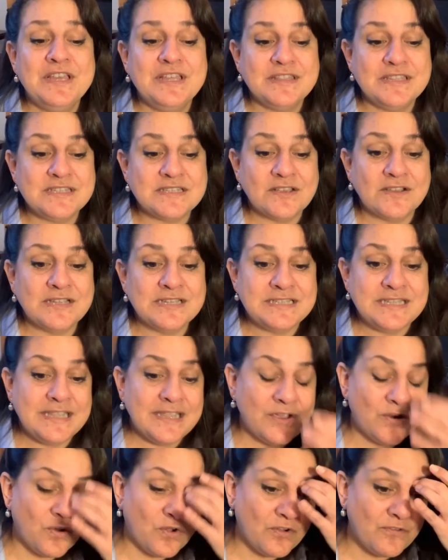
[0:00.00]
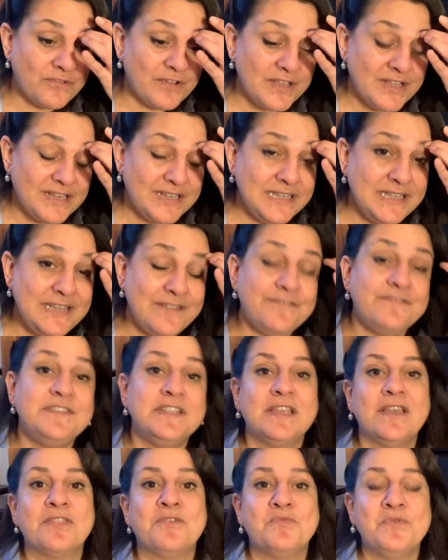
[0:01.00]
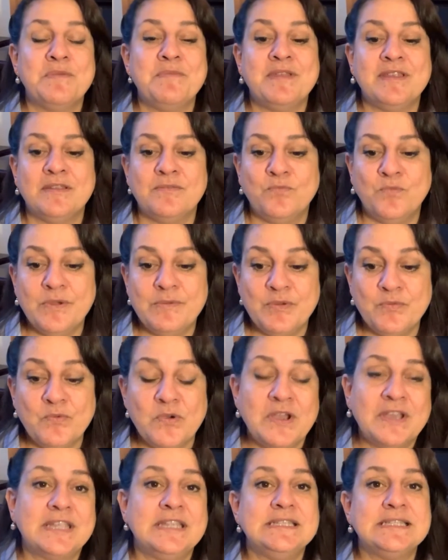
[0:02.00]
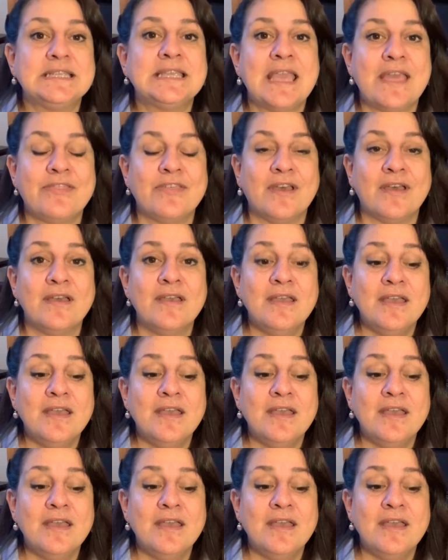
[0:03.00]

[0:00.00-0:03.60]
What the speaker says: this idea of lifting other women and women working together.